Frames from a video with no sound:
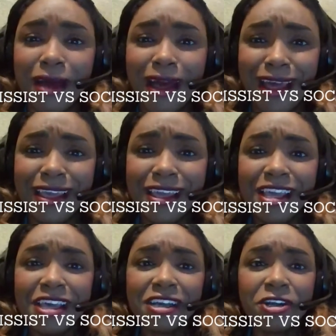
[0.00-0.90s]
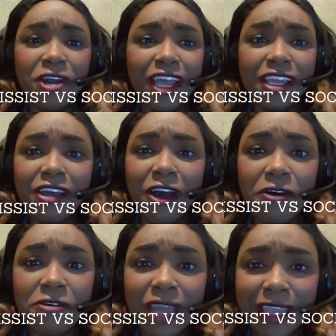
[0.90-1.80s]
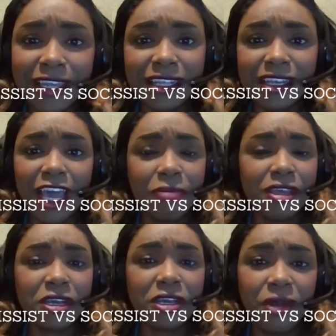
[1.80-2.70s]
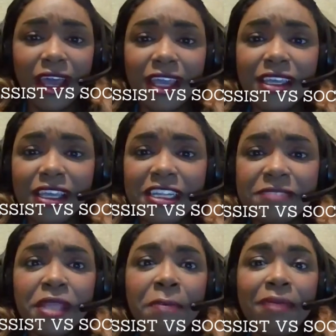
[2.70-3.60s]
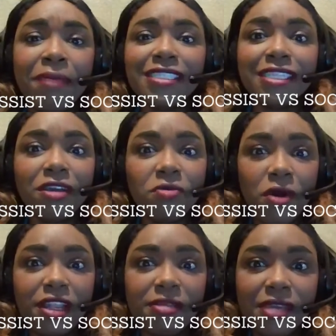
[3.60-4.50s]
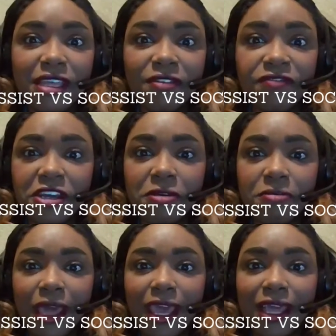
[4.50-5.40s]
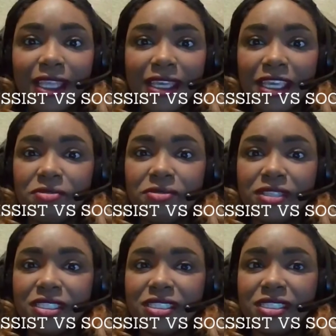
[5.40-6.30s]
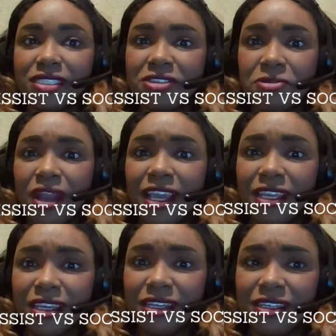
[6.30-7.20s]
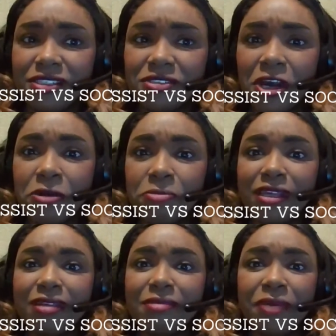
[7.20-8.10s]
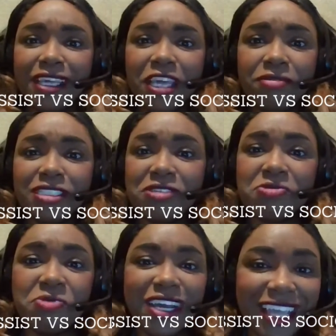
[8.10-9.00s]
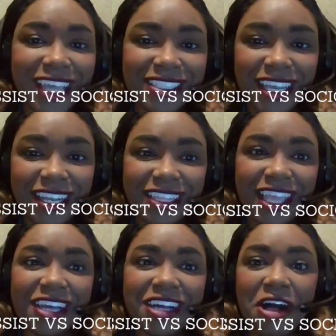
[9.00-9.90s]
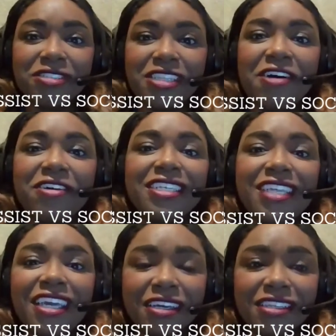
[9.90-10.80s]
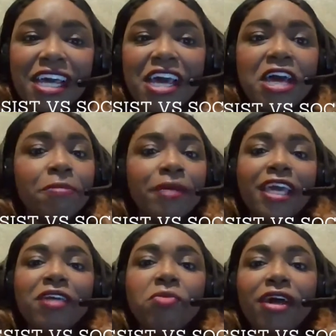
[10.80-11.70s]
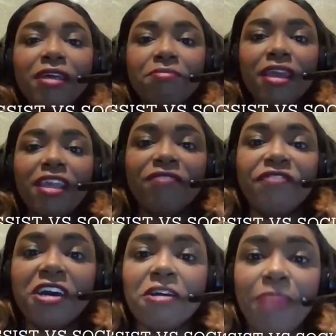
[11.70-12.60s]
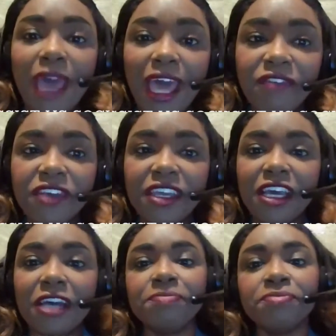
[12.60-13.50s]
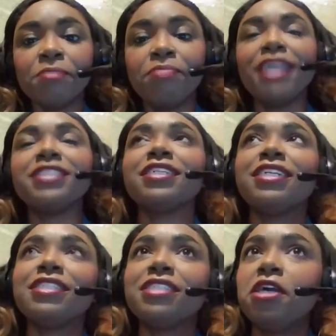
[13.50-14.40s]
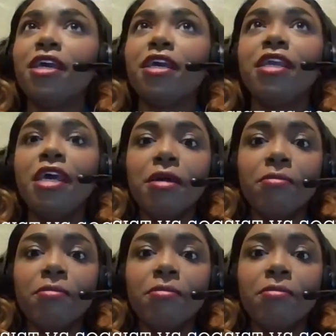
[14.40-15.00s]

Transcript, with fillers: my crying all night and i've been crying basically wanting me to feel bad that he was crying you know but but he was the one that did it that caused all the tears but he wanted me to feel bad for him basically saying